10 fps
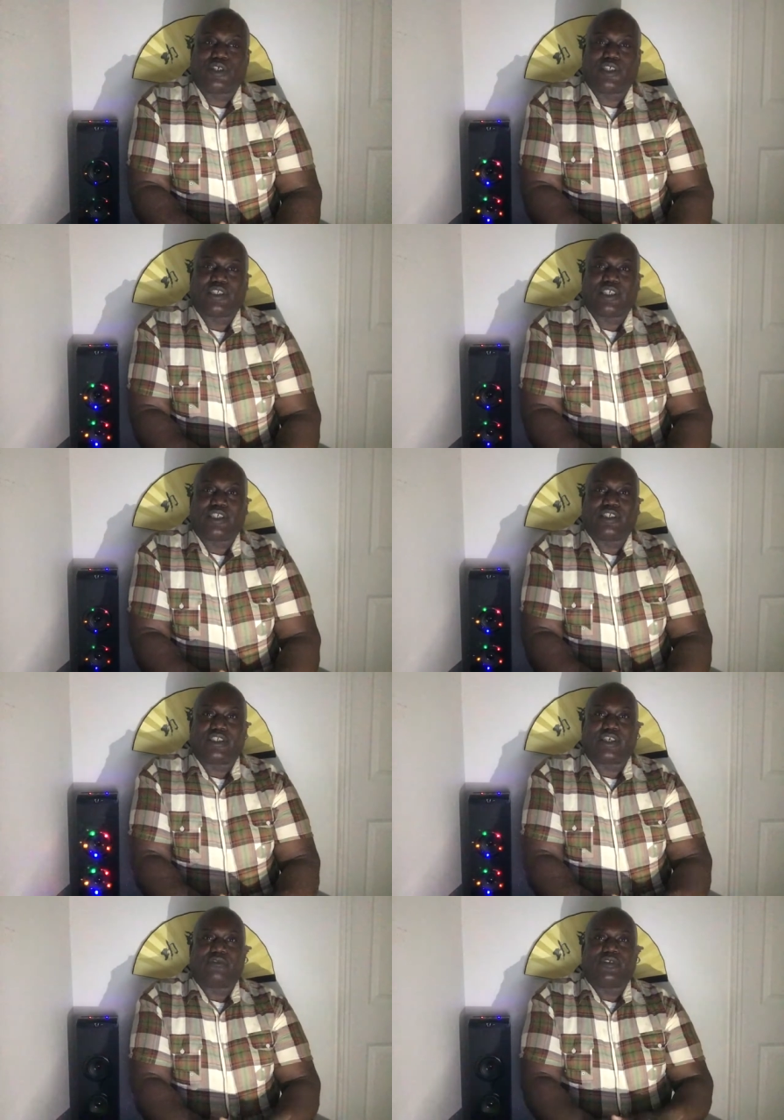going to say to
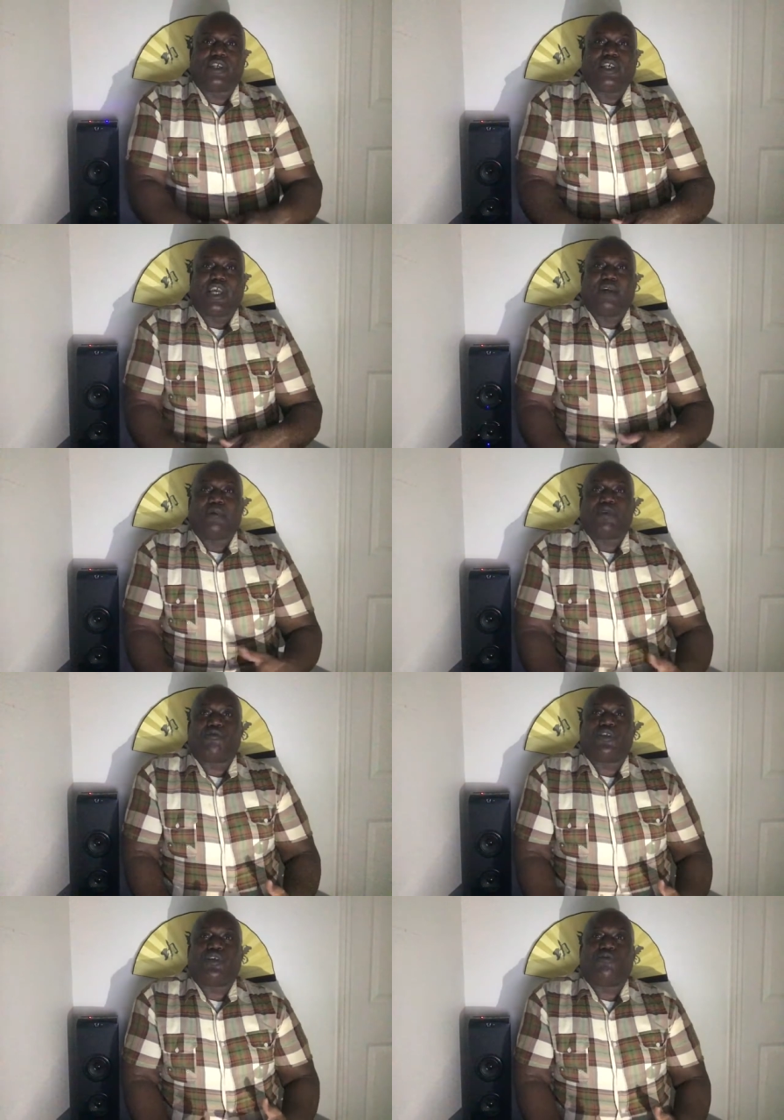yourself, am I
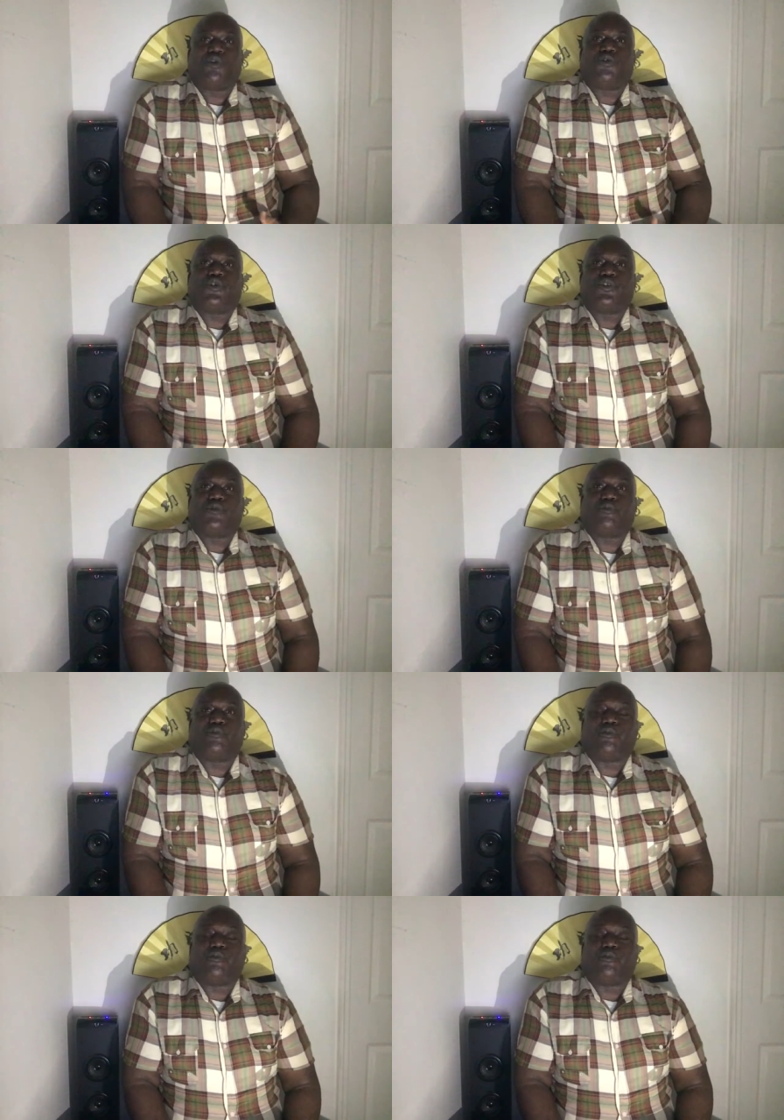really worth it to,